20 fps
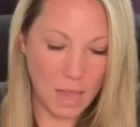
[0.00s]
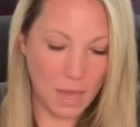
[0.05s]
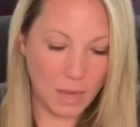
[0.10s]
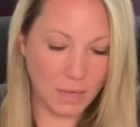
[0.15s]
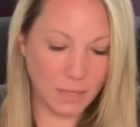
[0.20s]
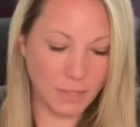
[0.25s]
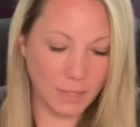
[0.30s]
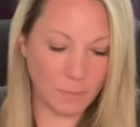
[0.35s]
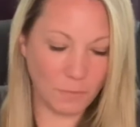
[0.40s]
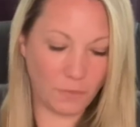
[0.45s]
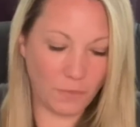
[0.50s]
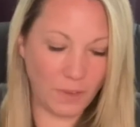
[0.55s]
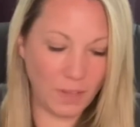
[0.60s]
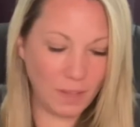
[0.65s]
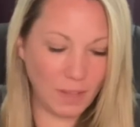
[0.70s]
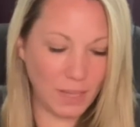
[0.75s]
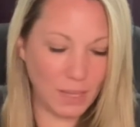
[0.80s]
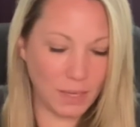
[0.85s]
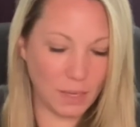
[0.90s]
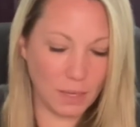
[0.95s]
Because I'm
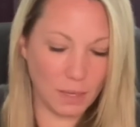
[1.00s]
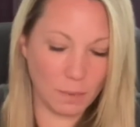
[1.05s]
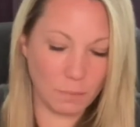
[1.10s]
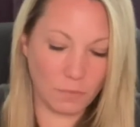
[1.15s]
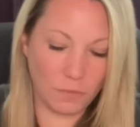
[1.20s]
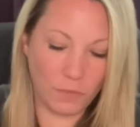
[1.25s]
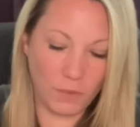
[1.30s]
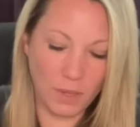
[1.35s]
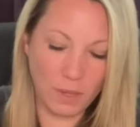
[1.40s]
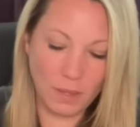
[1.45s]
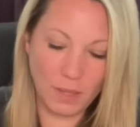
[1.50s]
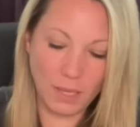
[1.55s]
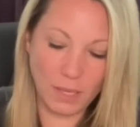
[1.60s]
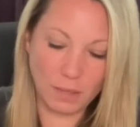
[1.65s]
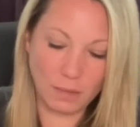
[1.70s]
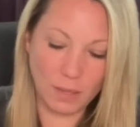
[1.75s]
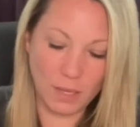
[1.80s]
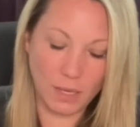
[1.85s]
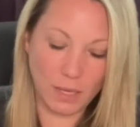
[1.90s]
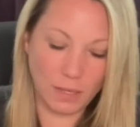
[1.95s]
feeling, I'm feeling
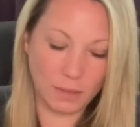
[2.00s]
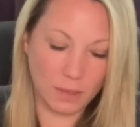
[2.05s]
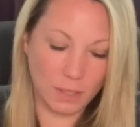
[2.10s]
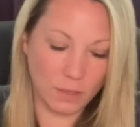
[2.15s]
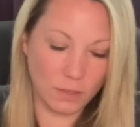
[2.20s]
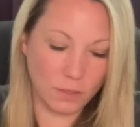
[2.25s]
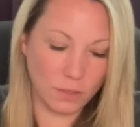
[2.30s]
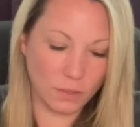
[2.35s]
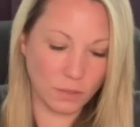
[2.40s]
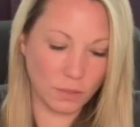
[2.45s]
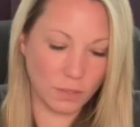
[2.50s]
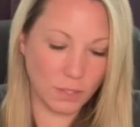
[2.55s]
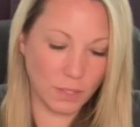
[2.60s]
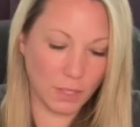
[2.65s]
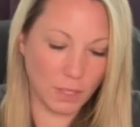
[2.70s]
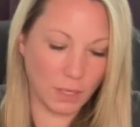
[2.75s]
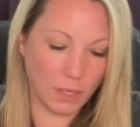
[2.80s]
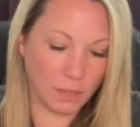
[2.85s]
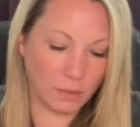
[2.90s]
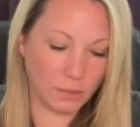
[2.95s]
like there's
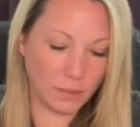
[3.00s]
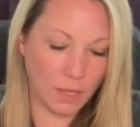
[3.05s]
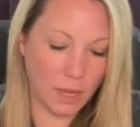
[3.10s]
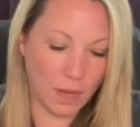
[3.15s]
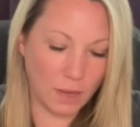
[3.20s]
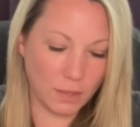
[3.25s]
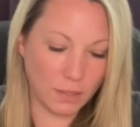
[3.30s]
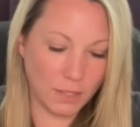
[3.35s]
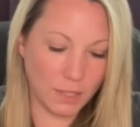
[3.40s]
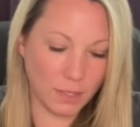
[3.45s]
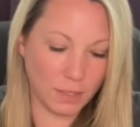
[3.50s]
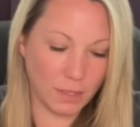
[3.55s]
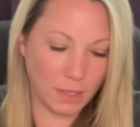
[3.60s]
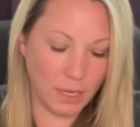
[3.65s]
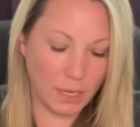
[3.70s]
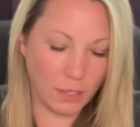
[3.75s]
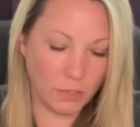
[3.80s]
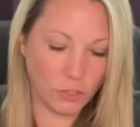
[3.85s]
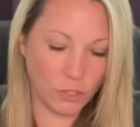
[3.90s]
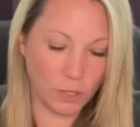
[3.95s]
like toxic
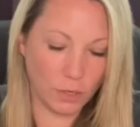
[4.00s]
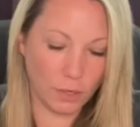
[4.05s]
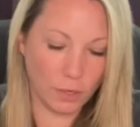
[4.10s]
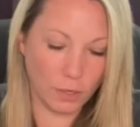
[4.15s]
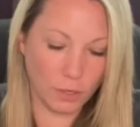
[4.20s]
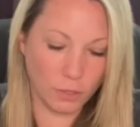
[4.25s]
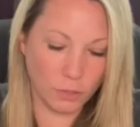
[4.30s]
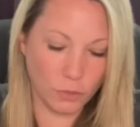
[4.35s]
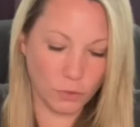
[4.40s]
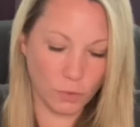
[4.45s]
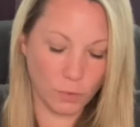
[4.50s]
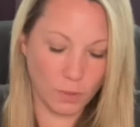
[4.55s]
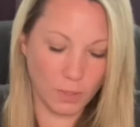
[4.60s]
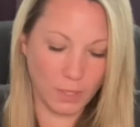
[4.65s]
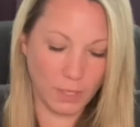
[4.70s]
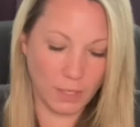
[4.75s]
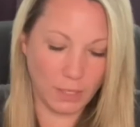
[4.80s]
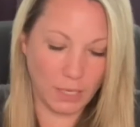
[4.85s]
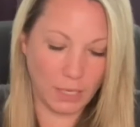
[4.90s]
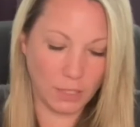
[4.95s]
nature,
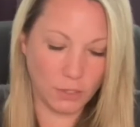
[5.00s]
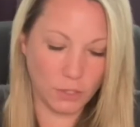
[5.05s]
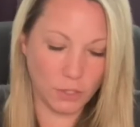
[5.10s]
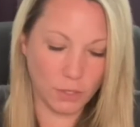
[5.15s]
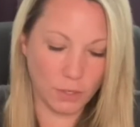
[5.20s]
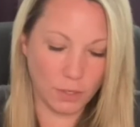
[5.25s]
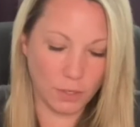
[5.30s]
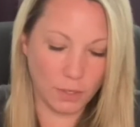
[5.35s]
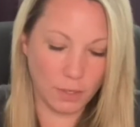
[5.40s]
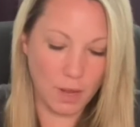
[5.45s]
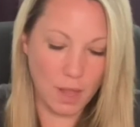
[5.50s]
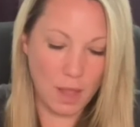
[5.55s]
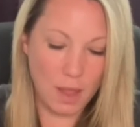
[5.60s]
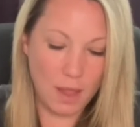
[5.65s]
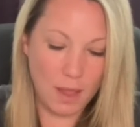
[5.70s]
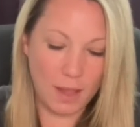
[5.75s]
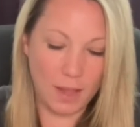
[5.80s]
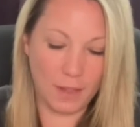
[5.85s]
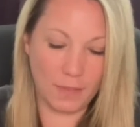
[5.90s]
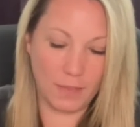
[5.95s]
controlling nature,
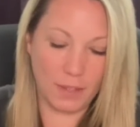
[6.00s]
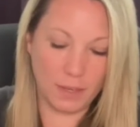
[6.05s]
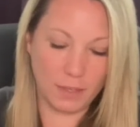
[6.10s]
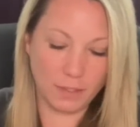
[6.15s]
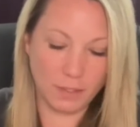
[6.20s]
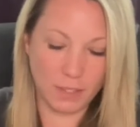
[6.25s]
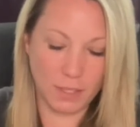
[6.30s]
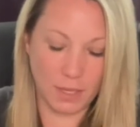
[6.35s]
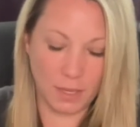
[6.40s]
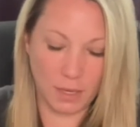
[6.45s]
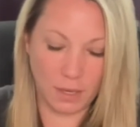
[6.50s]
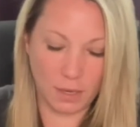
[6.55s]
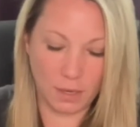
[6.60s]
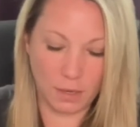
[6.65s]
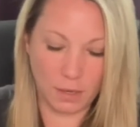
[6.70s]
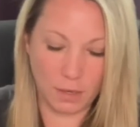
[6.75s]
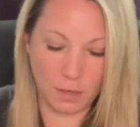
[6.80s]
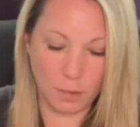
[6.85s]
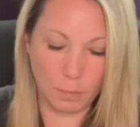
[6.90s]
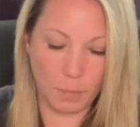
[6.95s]
and then it's like
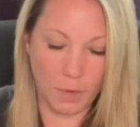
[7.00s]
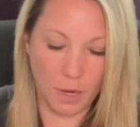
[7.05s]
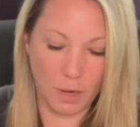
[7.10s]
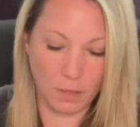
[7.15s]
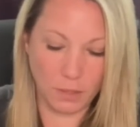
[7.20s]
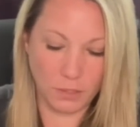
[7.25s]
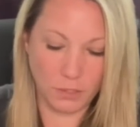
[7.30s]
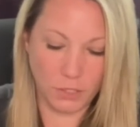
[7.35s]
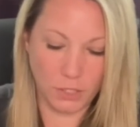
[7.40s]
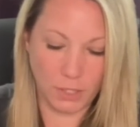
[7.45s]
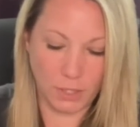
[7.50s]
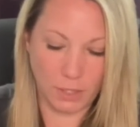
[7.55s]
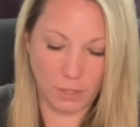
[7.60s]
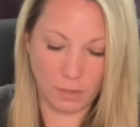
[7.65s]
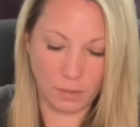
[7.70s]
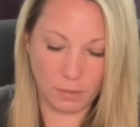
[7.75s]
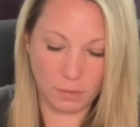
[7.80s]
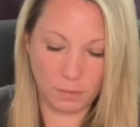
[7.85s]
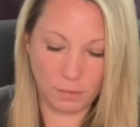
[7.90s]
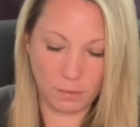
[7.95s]
an apology.
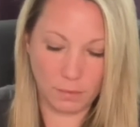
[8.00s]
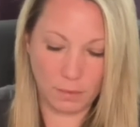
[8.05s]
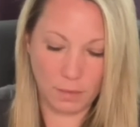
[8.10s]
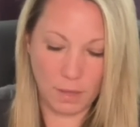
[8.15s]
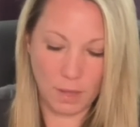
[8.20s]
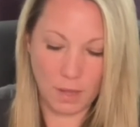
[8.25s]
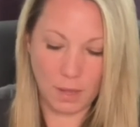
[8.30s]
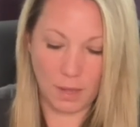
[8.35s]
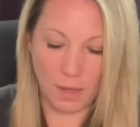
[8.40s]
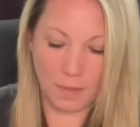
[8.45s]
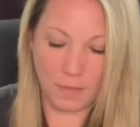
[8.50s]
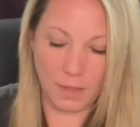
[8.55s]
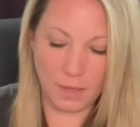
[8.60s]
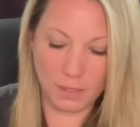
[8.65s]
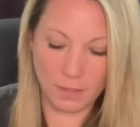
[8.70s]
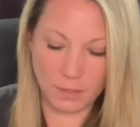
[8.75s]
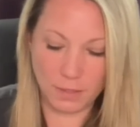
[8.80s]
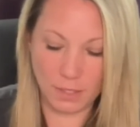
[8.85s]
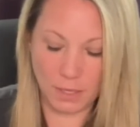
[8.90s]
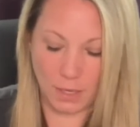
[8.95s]
And then
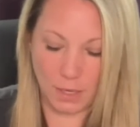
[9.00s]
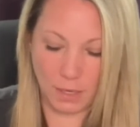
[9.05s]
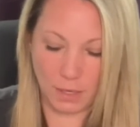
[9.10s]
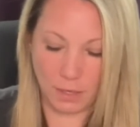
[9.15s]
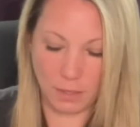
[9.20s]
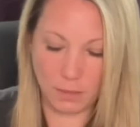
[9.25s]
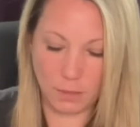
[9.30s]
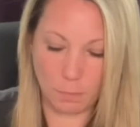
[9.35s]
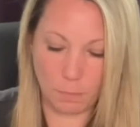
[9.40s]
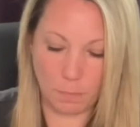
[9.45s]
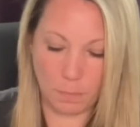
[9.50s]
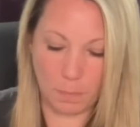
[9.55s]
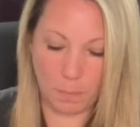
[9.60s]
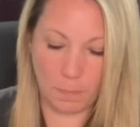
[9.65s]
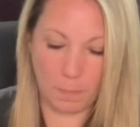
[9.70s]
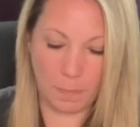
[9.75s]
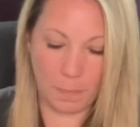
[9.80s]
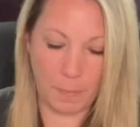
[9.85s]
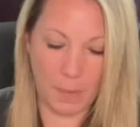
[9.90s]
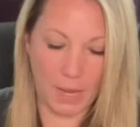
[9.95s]
it's like, it's
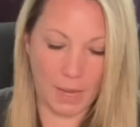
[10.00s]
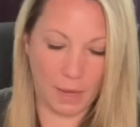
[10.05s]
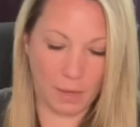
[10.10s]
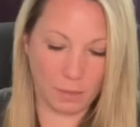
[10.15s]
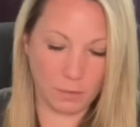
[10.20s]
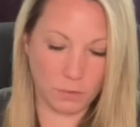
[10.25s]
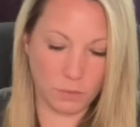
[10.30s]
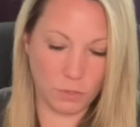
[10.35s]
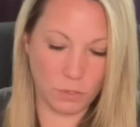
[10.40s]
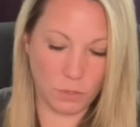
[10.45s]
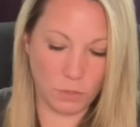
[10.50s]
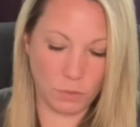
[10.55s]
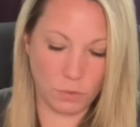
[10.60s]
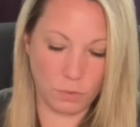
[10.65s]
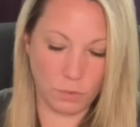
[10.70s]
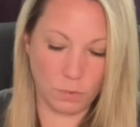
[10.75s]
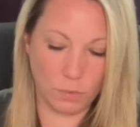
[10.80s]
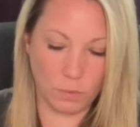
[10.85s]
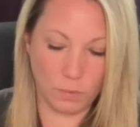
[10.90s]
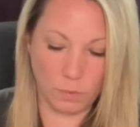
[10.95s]
back
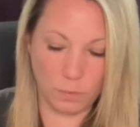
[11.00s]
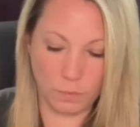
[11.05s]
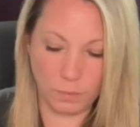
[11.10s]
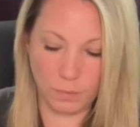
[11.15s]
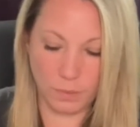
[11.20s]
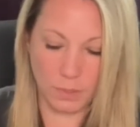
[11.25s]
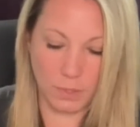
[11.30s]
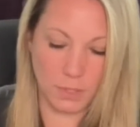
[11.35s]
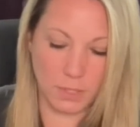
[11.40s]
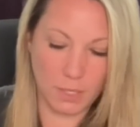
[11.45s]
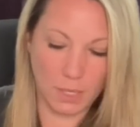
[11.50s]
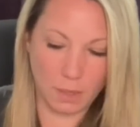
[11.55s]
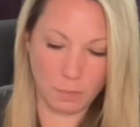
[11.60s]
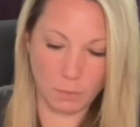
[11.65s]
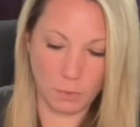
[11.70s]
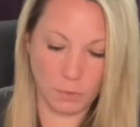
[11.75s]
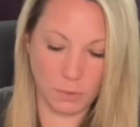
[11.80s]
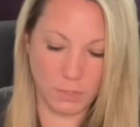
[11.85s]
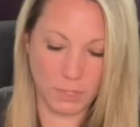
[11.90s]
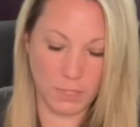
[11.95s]
to the same
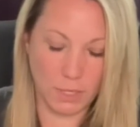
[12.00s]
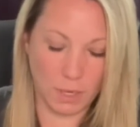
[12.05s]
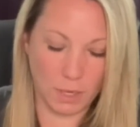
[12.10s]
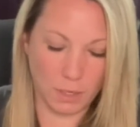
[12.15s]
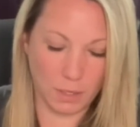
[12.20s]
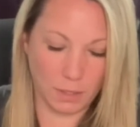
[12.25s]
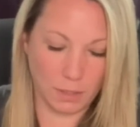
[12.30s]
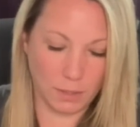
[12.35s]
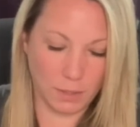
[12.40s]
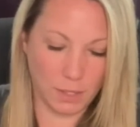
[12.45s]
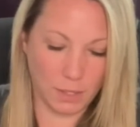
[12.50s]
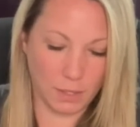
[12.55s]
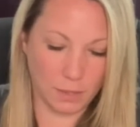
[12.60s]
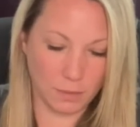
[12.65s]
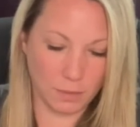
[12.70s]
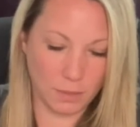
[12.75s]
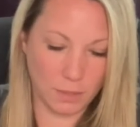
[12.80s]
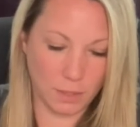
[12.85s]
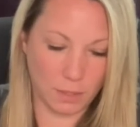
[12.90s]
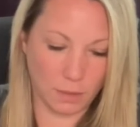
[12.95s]
old song and
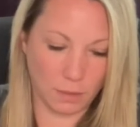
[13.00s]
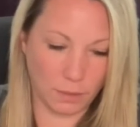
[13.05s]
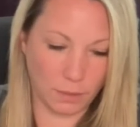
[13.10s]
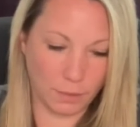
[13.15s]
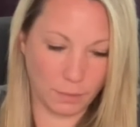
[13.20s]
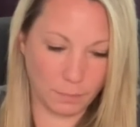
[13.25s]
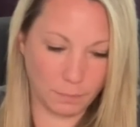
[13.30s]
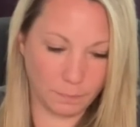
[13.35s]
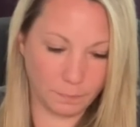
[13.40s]
dance here.